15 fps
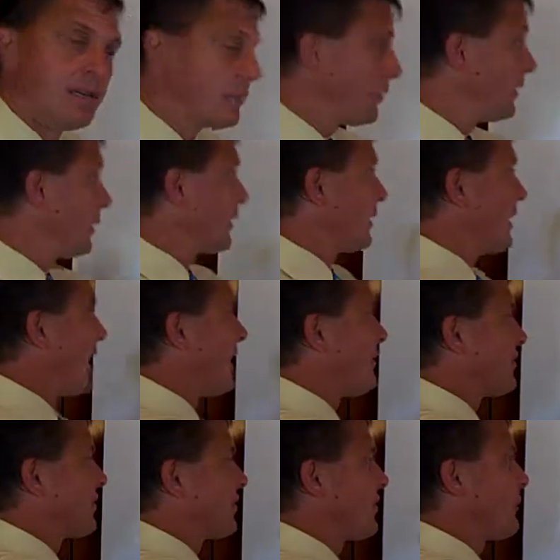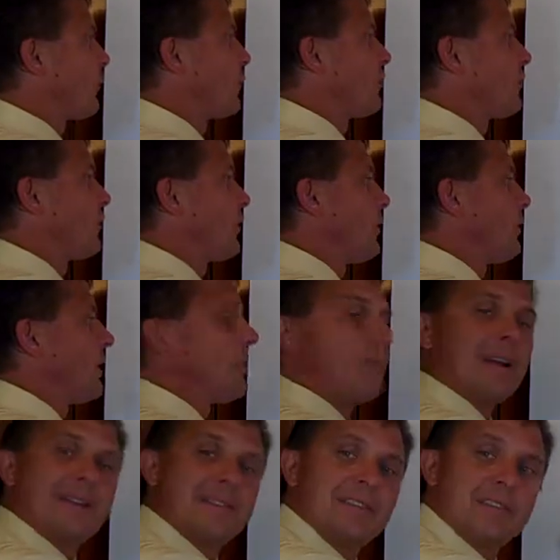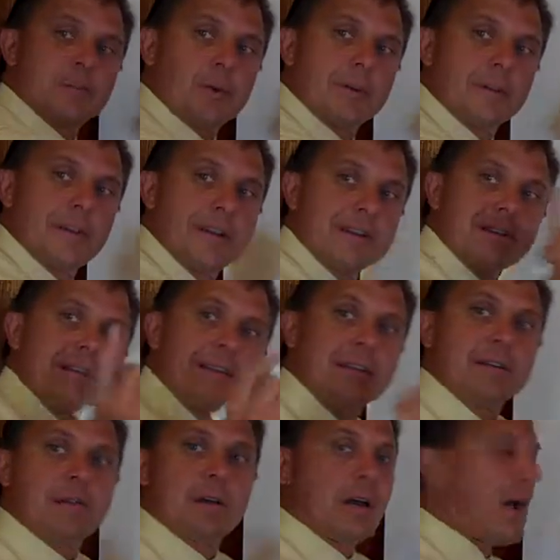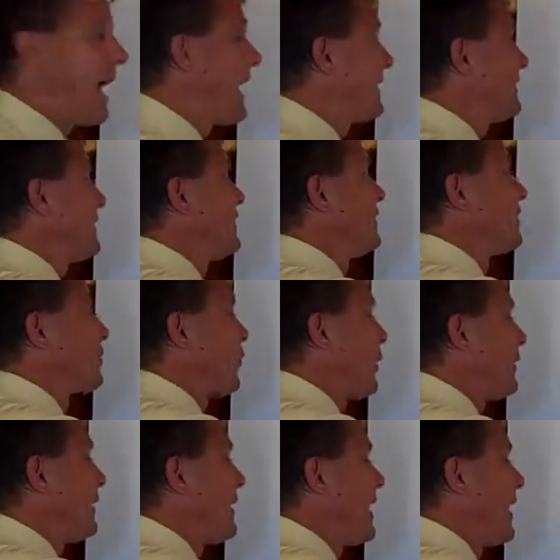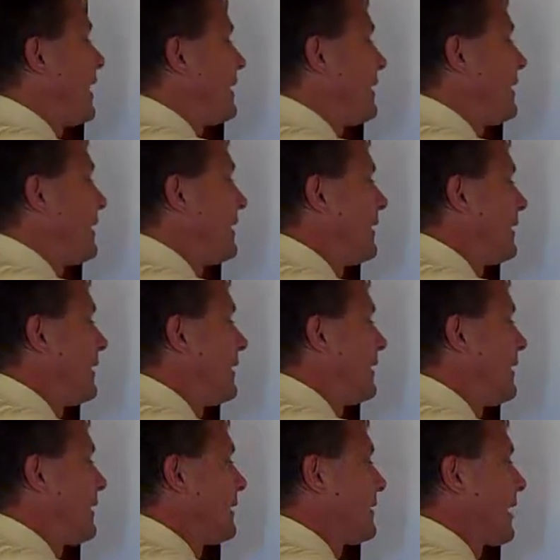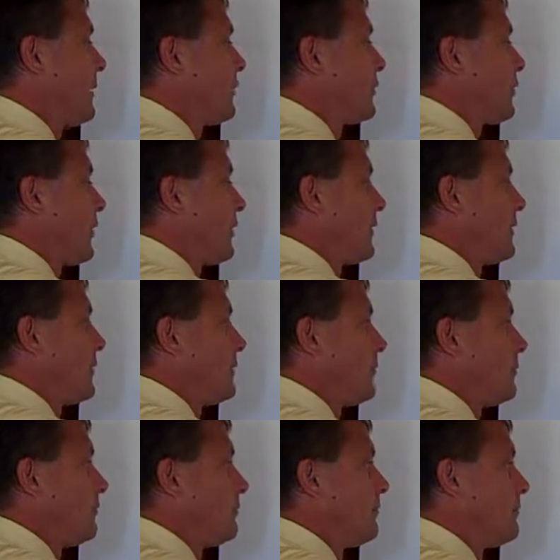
So we look at just the first term, and when I see square root of 18, I see square root of 9 times square root of 2.